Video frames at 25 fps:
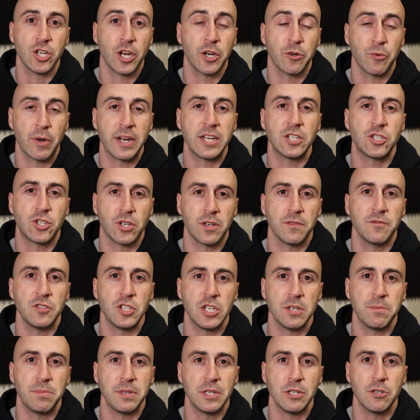generation of
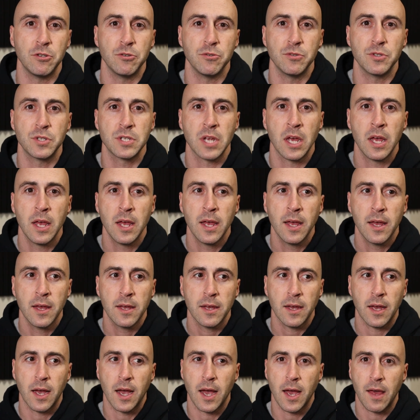G P Us.
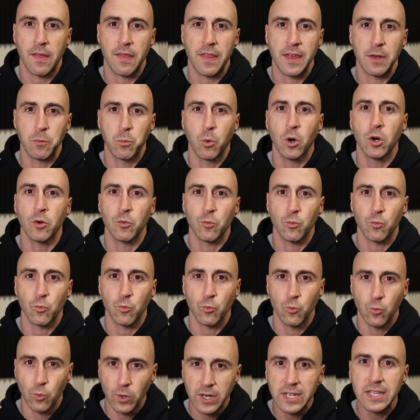Uh, they weren't
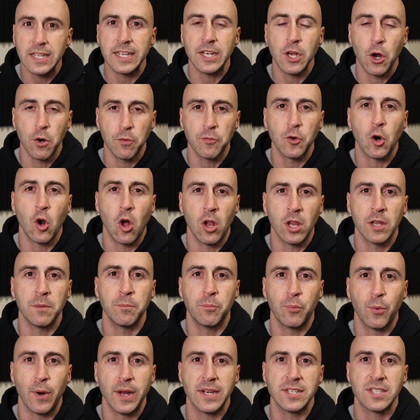really overall
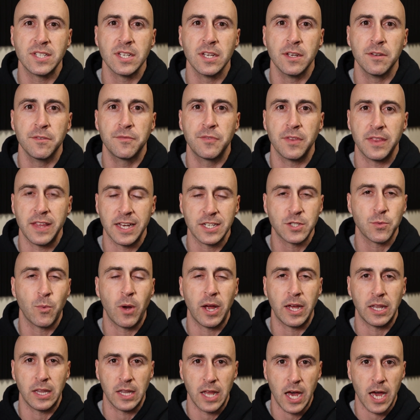impressive. That's
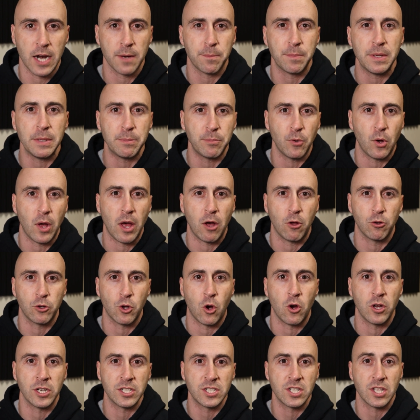why a lot of people held
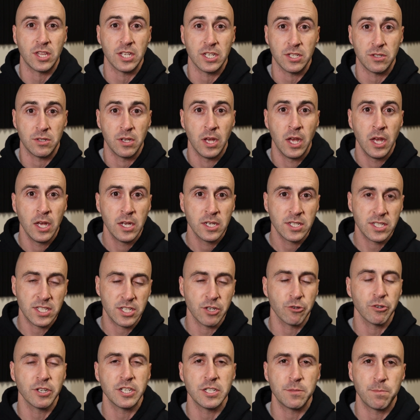on to the
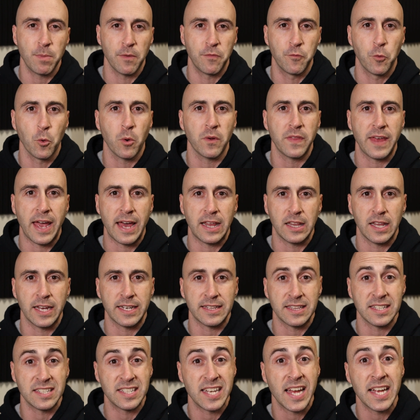series before that,
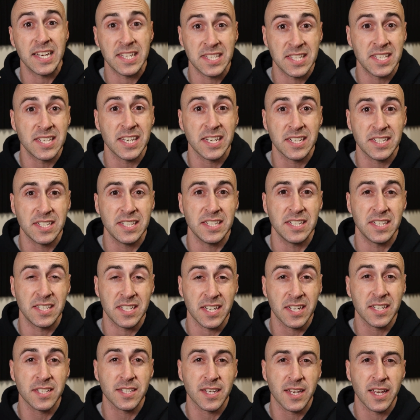like the ten
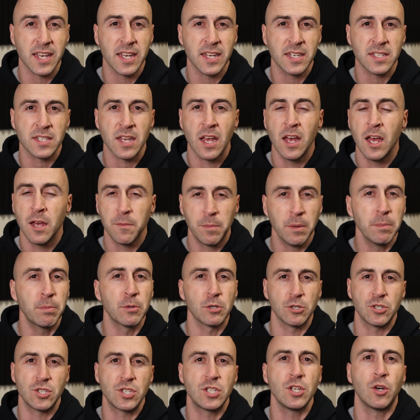sixty-six gigs.
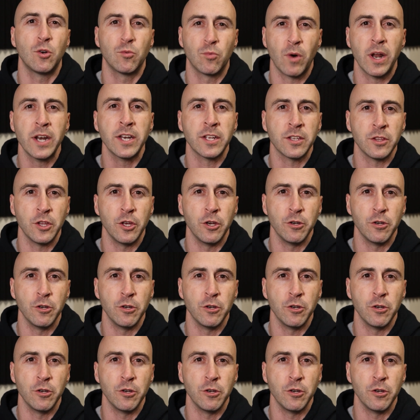People are still running